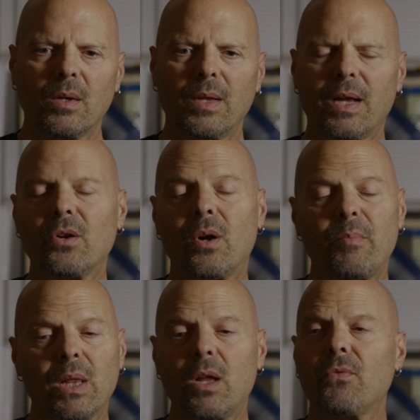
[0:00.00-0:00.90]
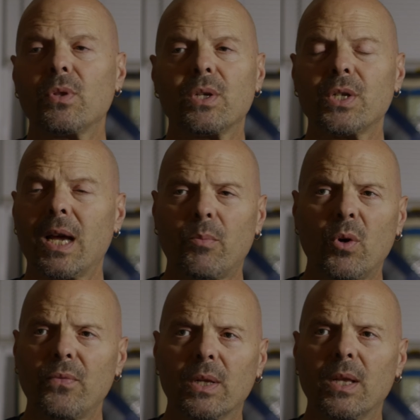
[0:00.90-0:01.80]
that, you know, I'm in love with this
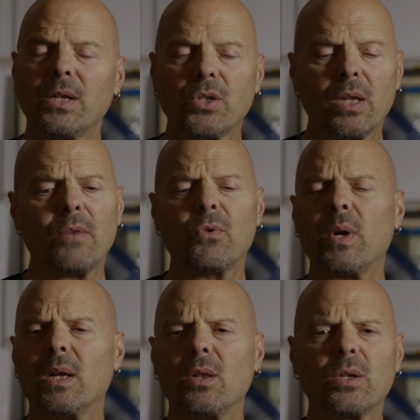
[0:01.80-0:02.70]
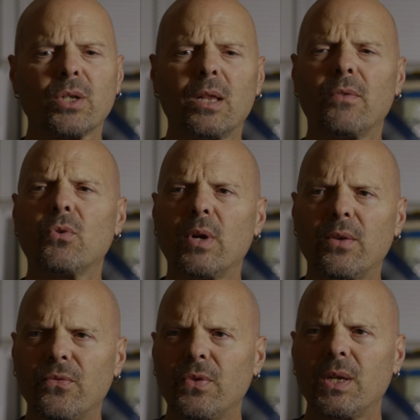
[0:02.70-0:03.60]
anamorphic lens. I love the way it looks. I love the way
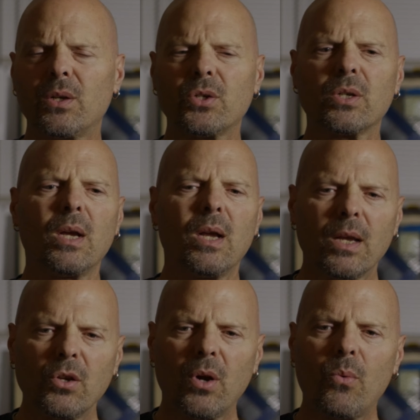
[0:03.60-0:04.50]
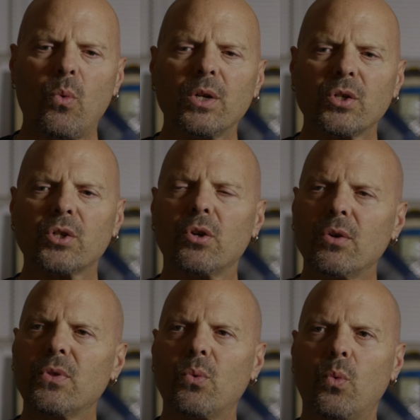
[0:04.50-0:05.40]
it feels. You know, I want to
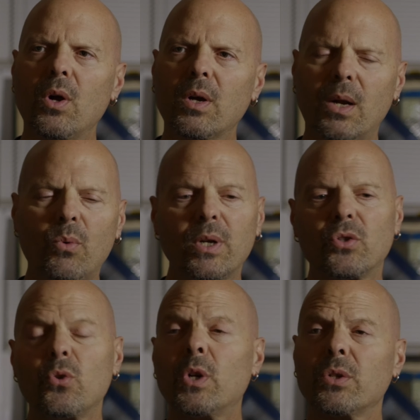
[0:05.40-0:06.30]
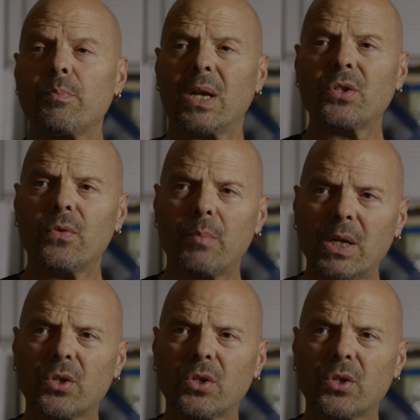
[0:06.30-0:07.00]
serve the work and I want to do what's best for my